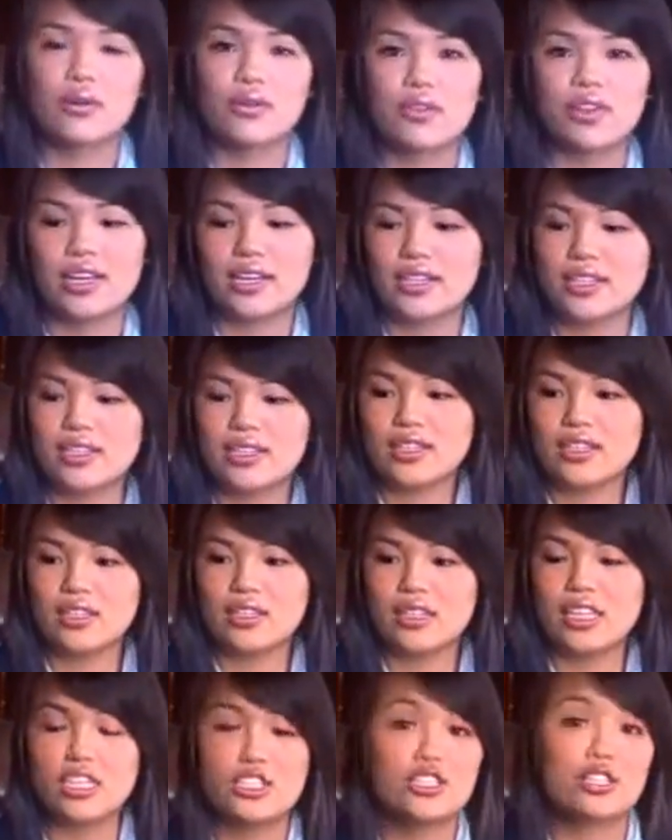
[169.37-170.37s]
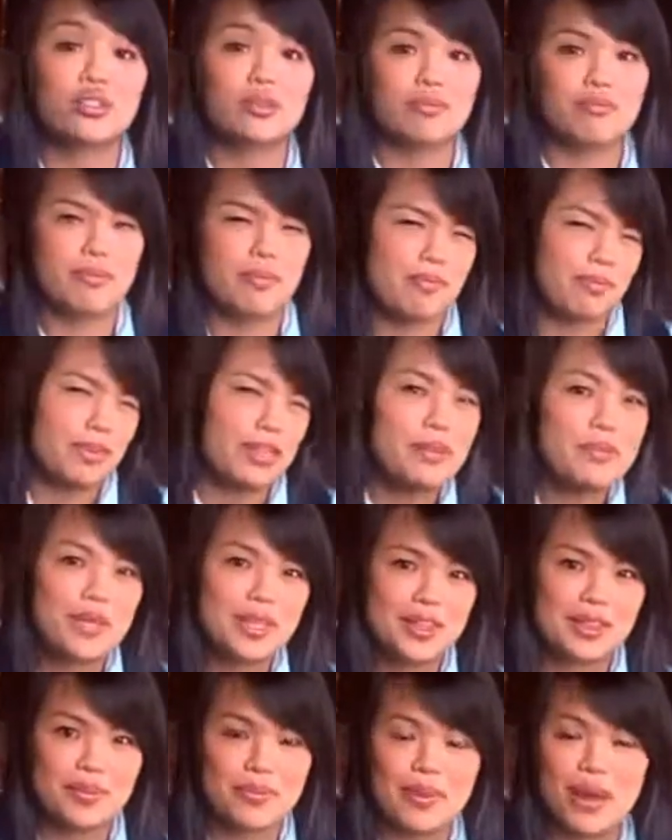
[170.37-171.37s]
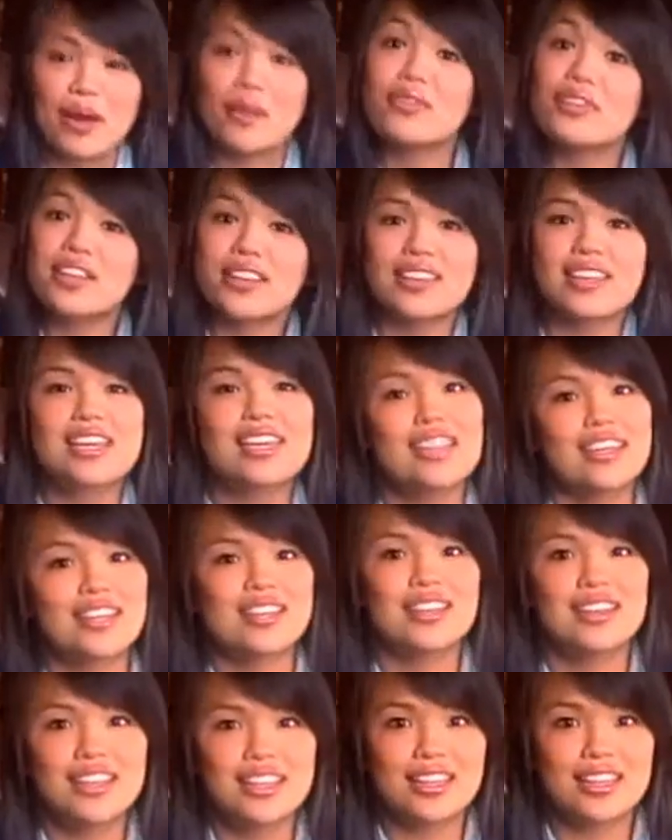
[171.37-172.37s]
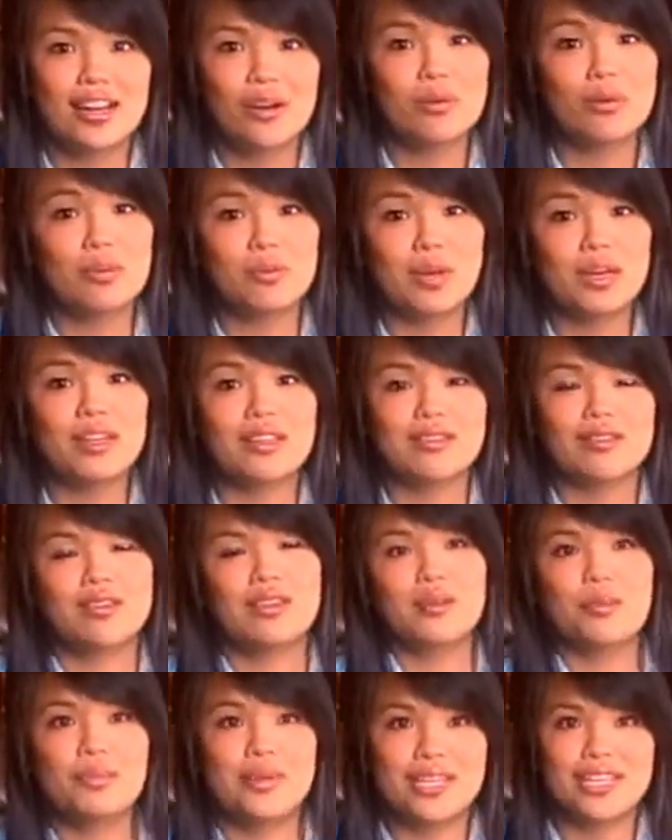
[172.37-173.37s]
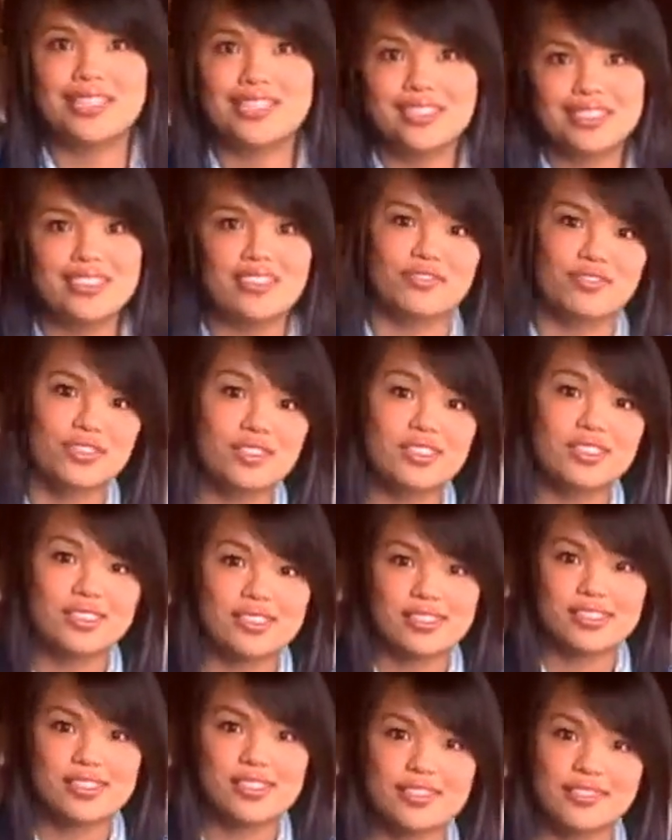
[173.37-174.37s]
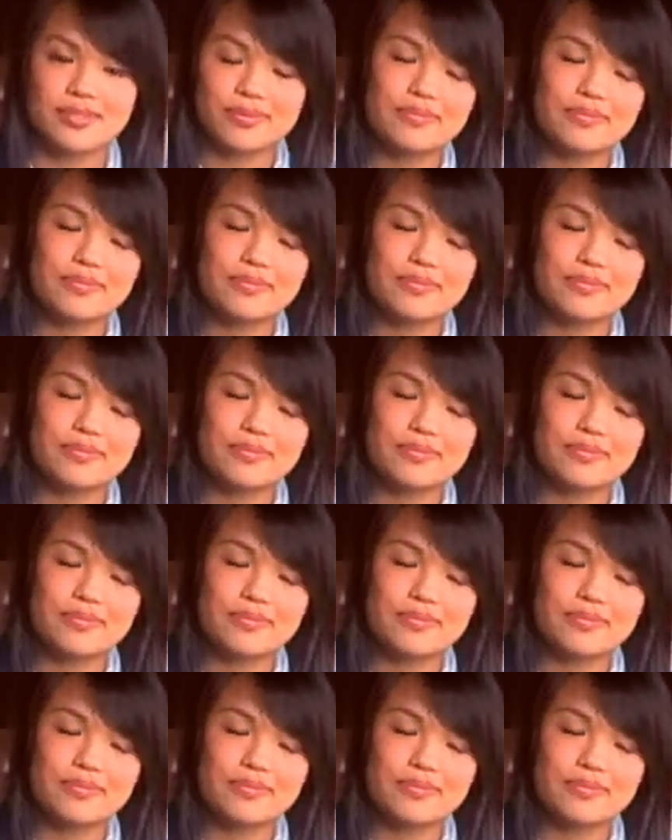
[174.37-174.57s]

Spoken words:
that they should limit the amount that they eat, then that would make the biggest difference.